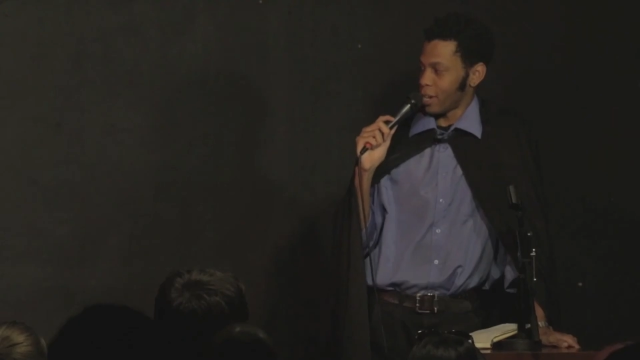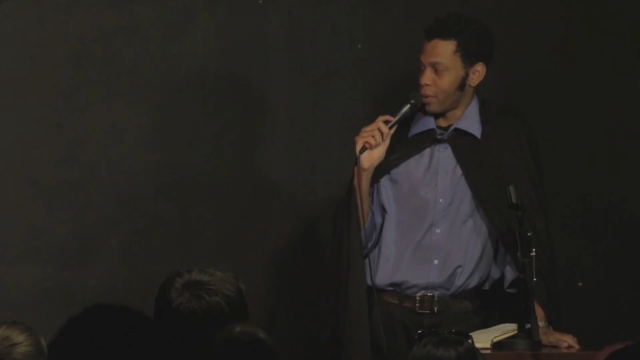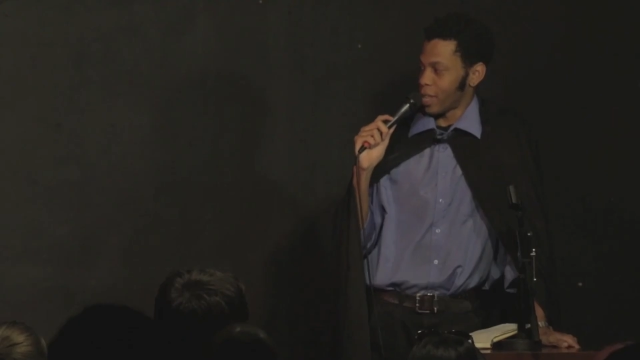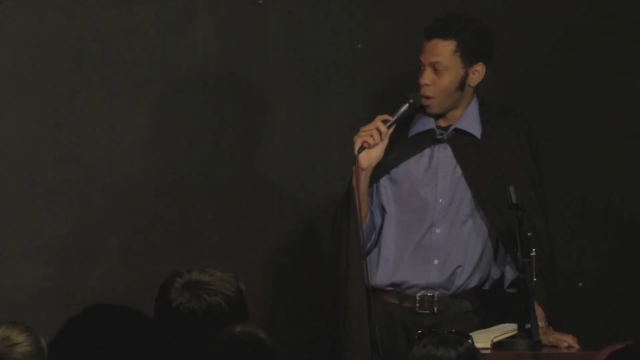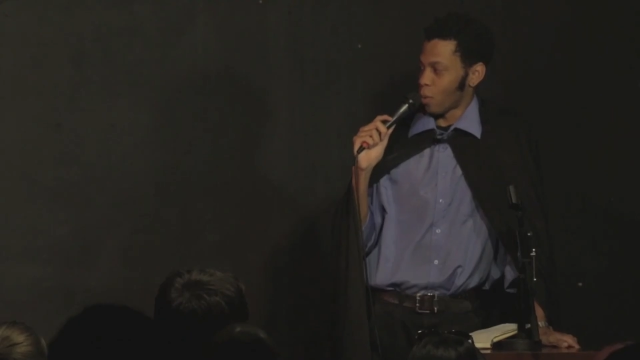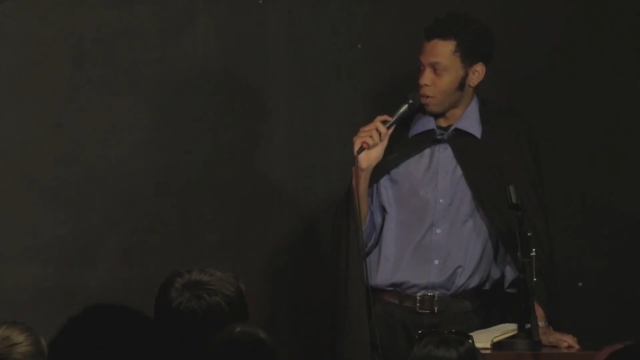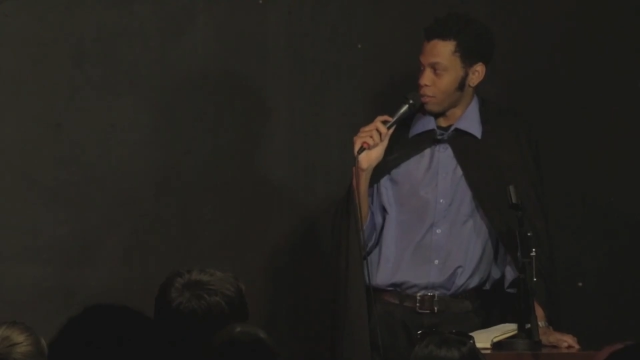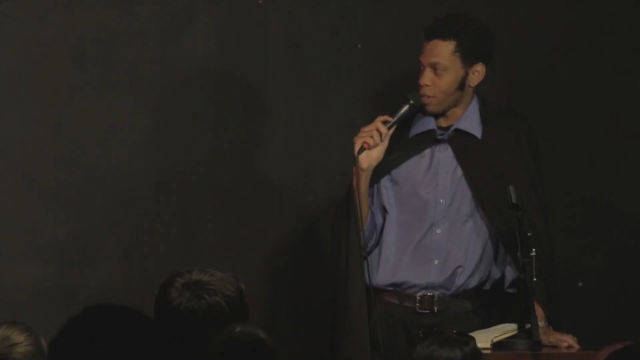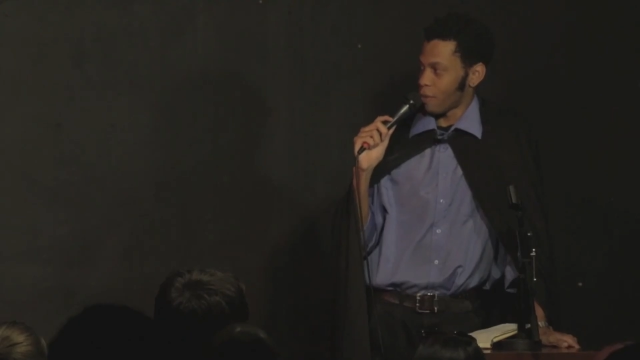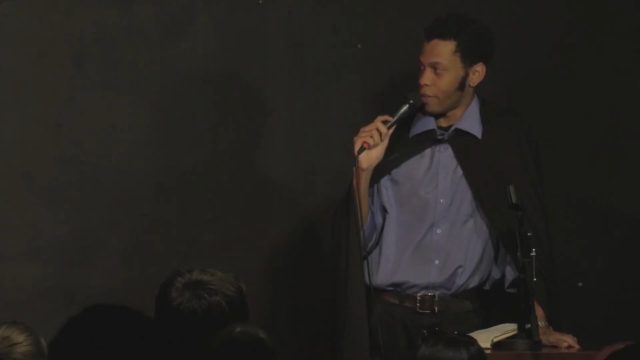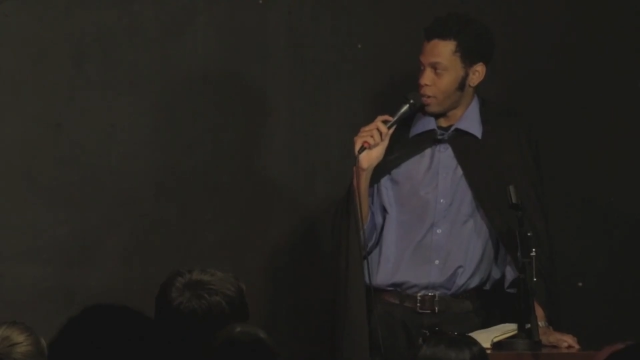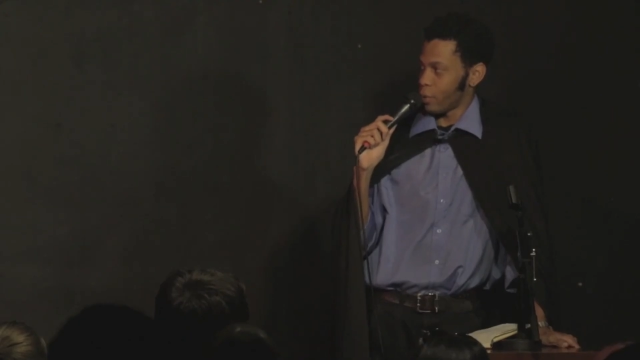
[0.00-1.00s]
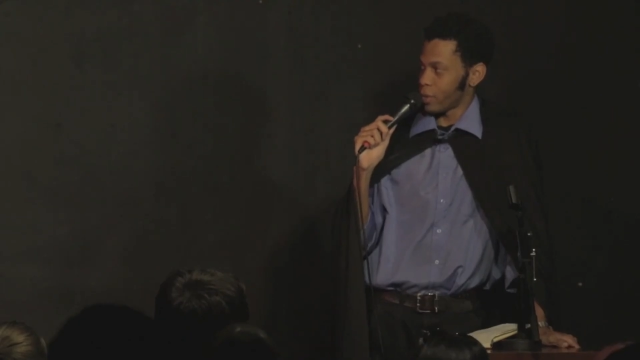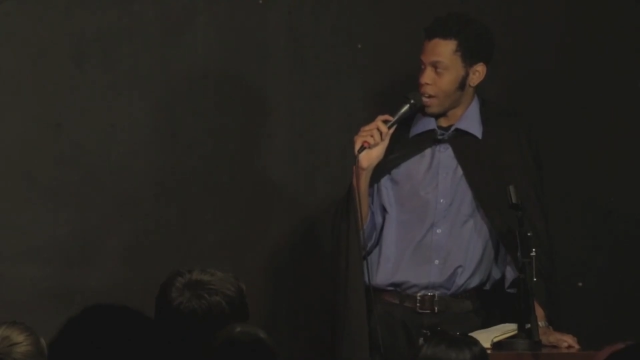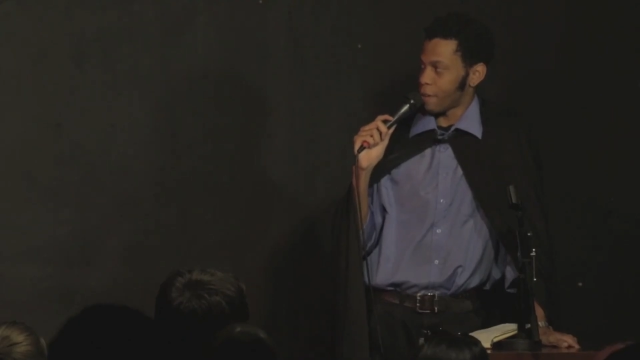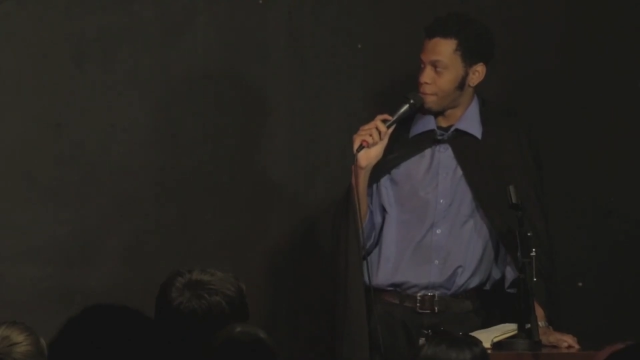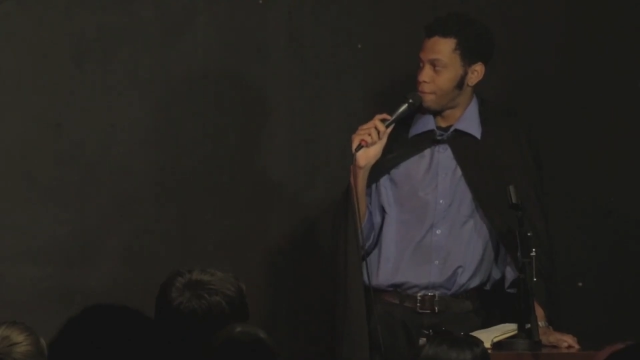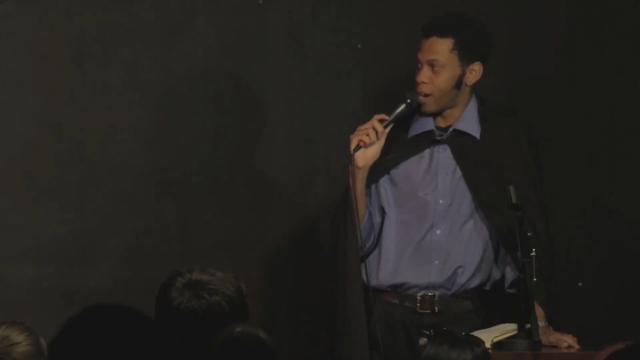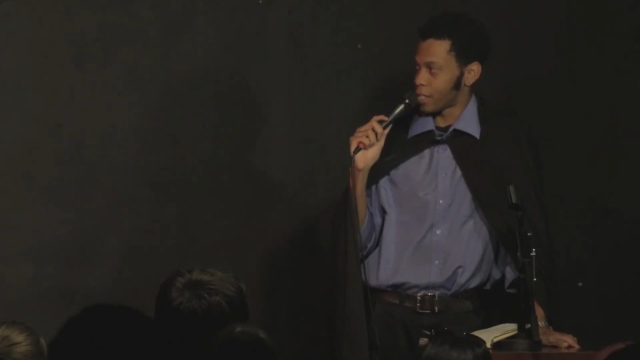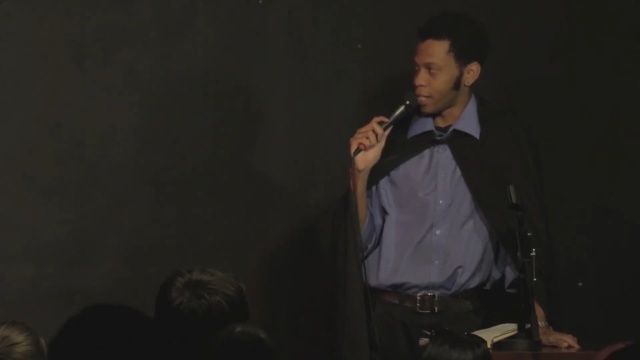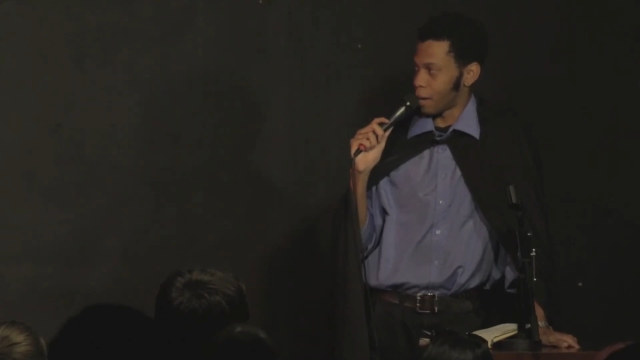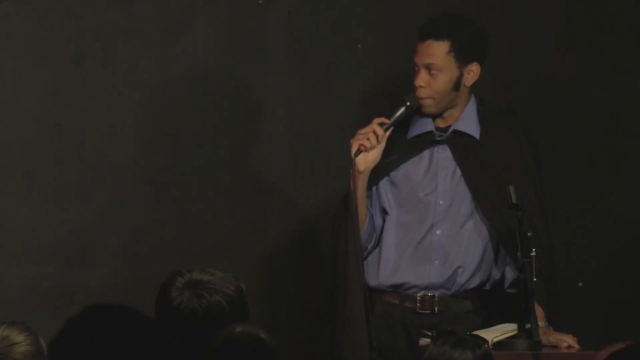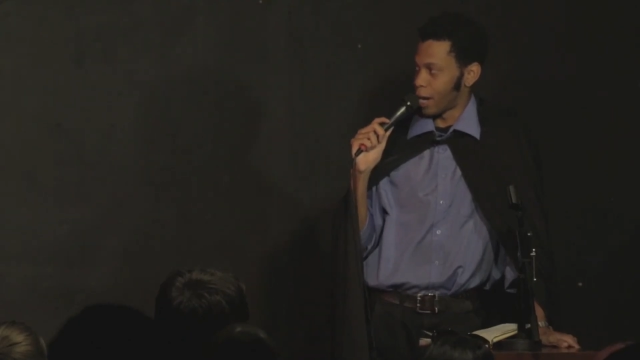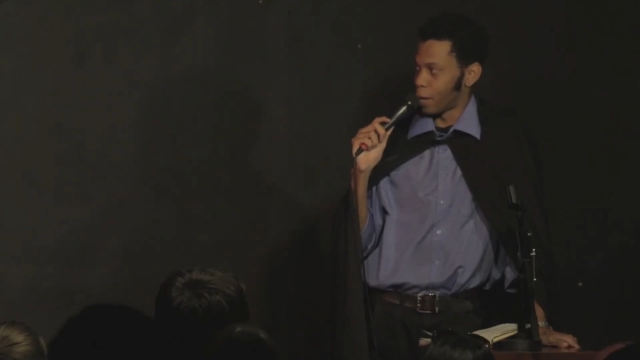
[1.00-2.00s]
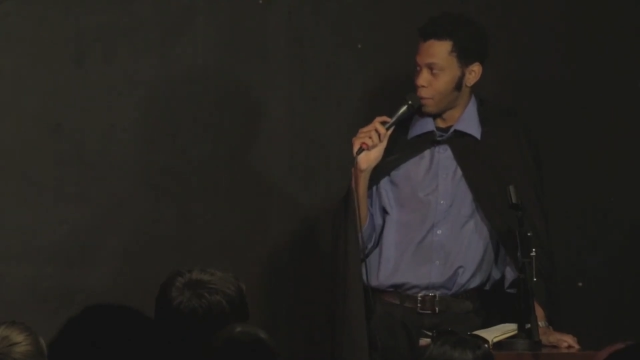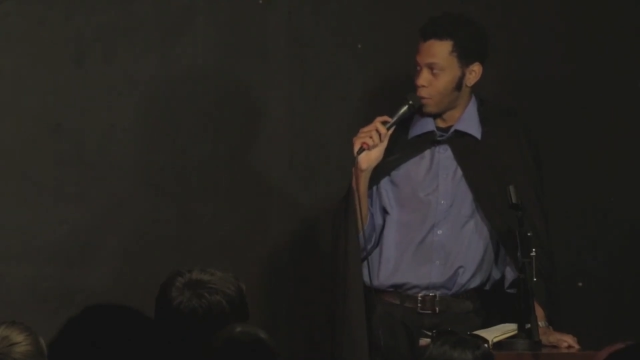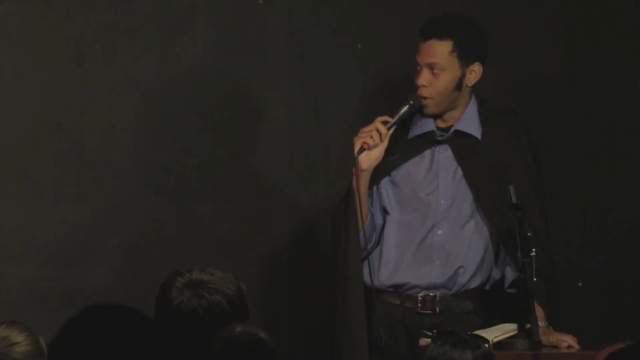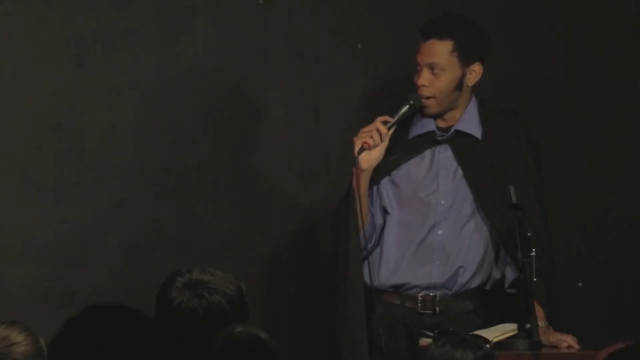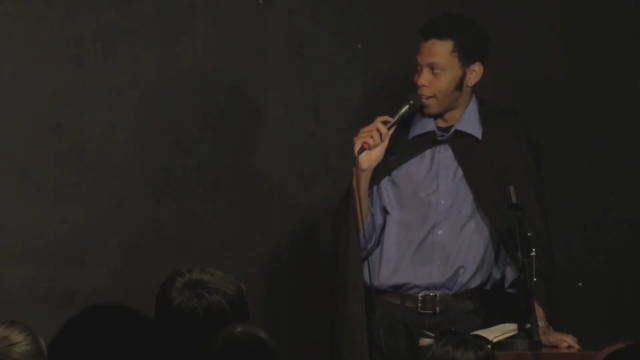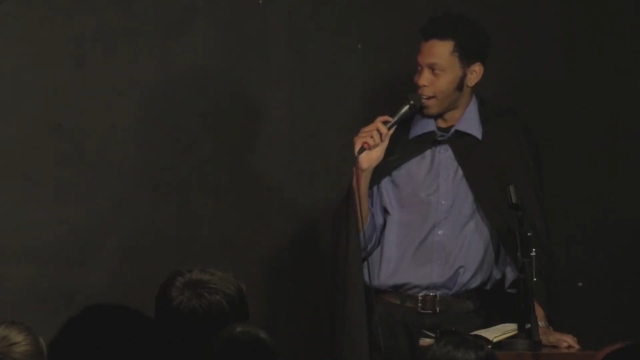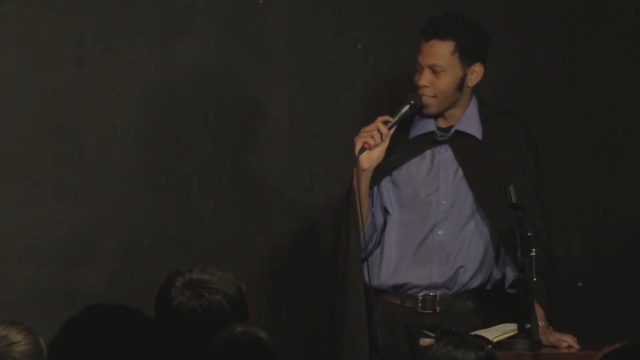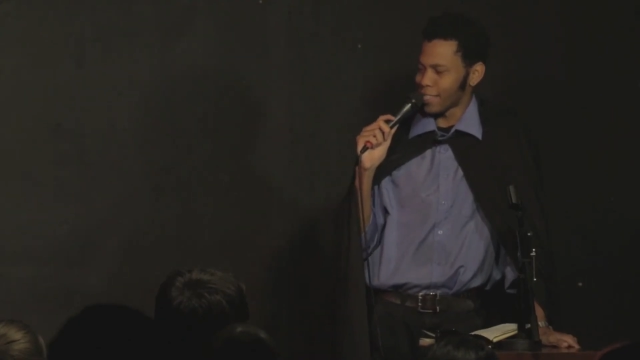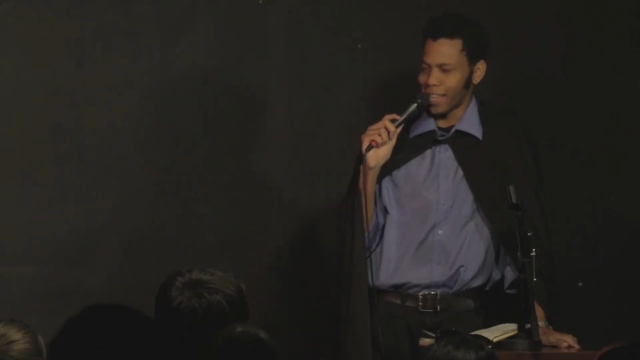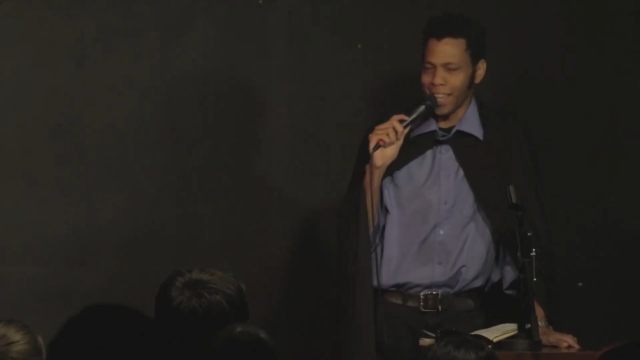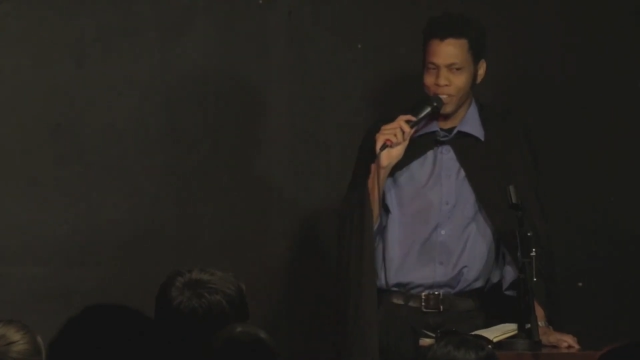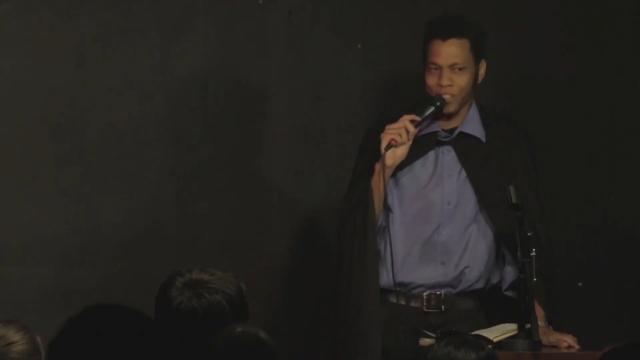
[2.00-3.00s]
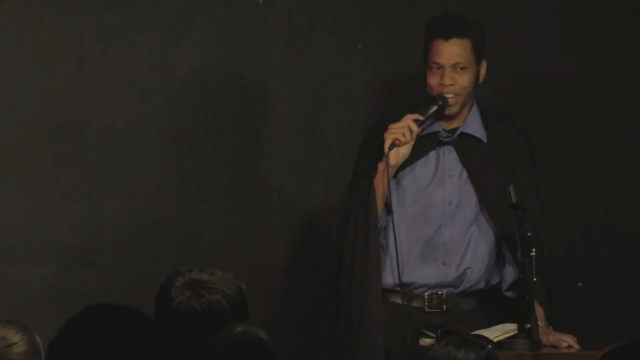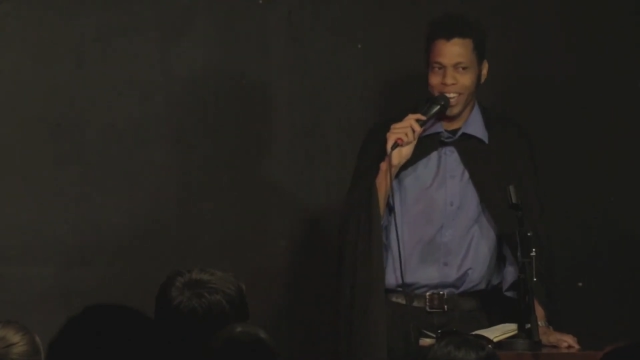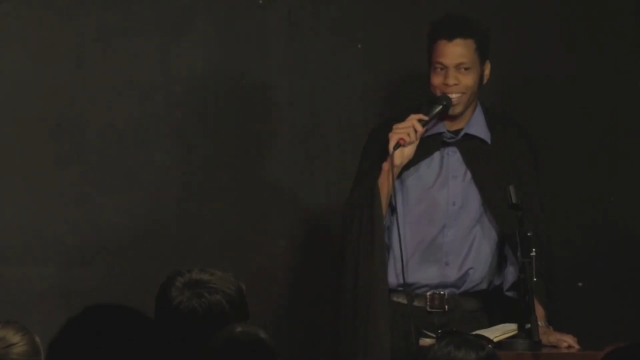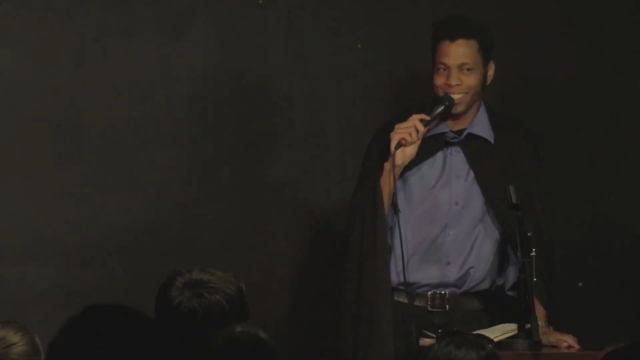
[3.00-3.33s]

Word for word: you in that World Star video where you got fucked up by Obi Wan. I saw that shit.